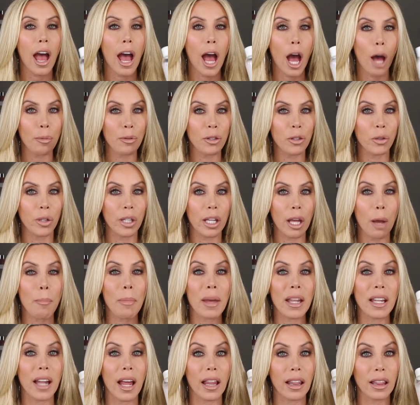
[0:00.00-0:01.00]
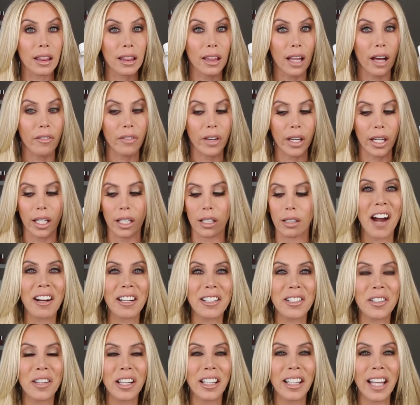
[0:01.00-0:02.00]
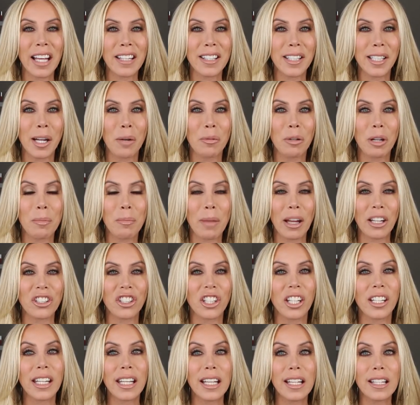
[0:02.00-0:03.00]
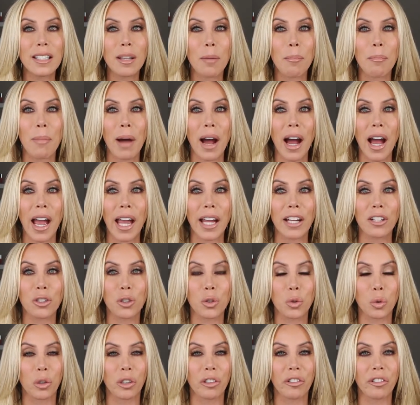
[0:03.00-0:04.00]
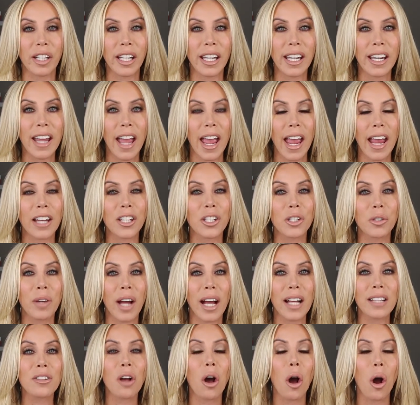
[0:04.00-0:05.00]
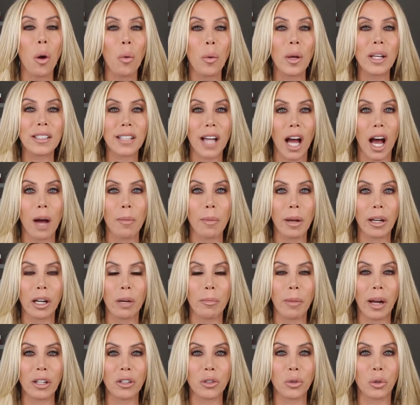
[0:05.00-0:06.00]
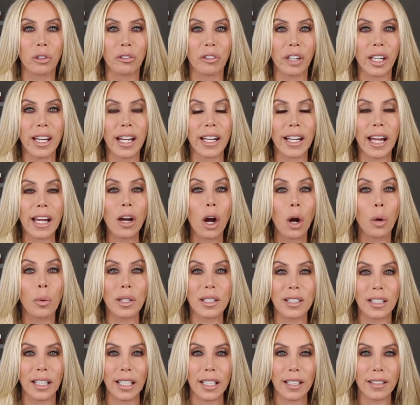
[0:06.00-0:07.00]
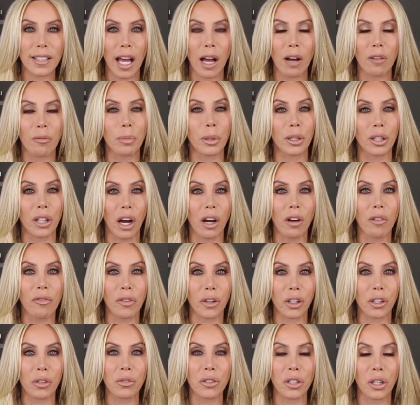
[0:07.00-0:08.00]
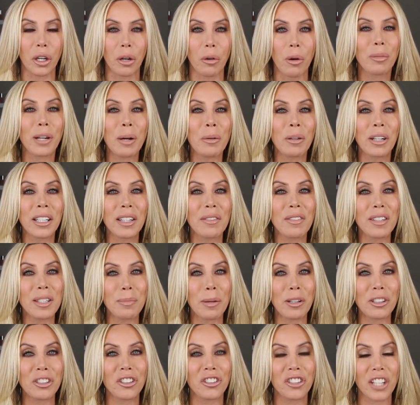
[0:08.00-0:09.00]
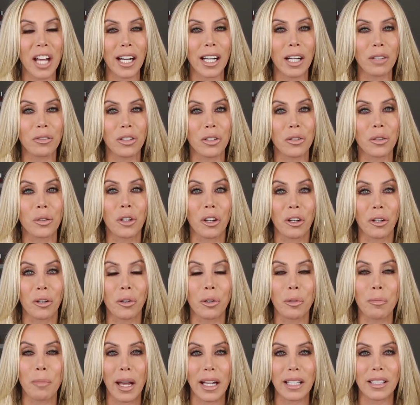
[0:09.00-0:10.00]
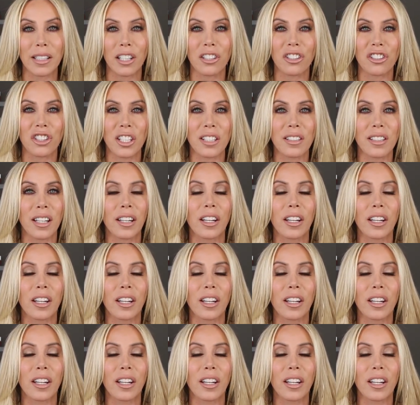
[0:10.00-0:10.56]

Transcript: Absolutely been loving. All right, so the last thing I want to mention is my jewelry, and you guys always comment on my jewelry and I always link it down below for you too, but I want to give a special shout out to the girl who makes this. She's